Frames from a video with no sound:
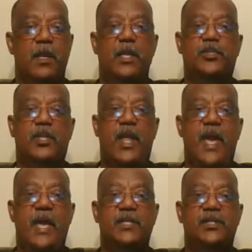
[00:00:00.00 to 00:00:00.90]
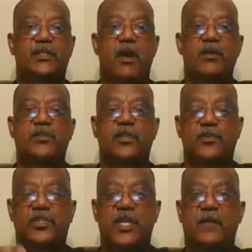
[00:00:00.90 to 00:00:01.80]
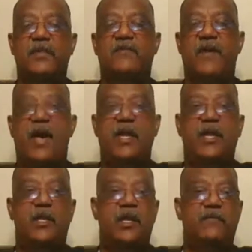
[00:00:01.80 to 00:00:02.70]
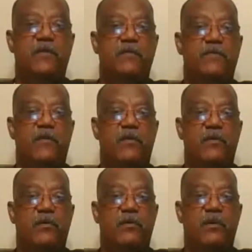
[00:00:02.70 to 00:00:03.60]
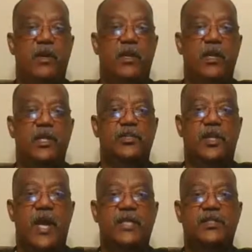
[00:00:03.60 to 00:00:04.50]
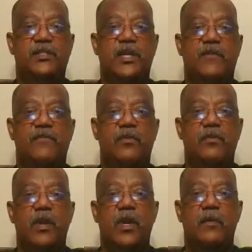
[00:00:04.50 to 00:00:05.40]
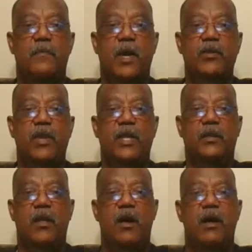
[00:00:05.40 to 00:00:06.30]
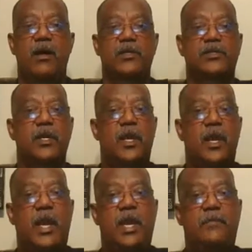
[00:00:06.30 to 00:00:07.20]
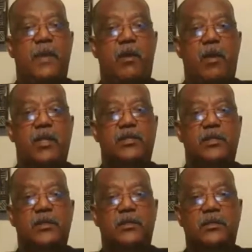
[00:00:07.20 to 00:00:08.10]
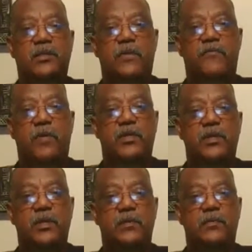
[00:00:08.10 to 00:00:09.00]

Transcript: Each class is also subdivided even further, and each class is governed by unique laws and merit different